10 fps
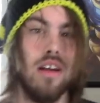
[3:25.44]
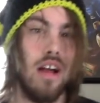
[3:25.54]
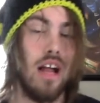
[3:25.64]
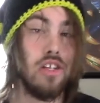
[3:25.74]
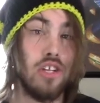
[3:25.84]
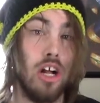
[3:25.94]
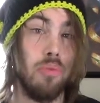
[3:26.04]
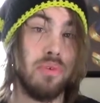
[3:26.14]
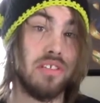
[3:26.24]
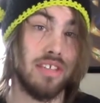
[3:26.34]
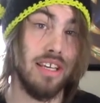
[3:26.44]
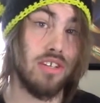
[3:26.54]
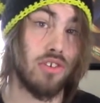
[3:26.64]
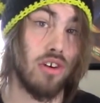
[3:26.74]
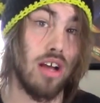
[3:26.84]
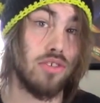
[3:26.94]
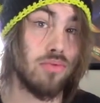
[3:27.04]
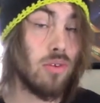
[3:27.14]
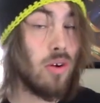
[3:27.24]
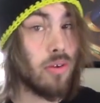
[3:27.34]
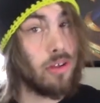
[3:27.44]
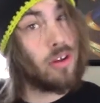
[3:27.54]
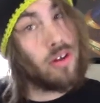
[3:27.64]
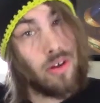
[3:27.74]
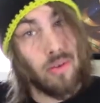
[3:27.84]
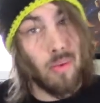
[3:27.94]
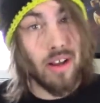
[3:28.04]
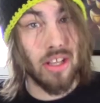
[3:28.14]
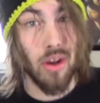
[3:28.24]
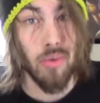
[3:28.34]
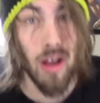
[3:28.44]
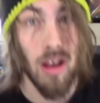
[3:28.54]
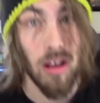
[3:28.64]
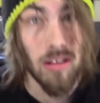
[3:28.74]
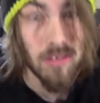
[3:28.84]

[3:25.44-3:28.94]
I should help these geese cross the road. What could go wrong?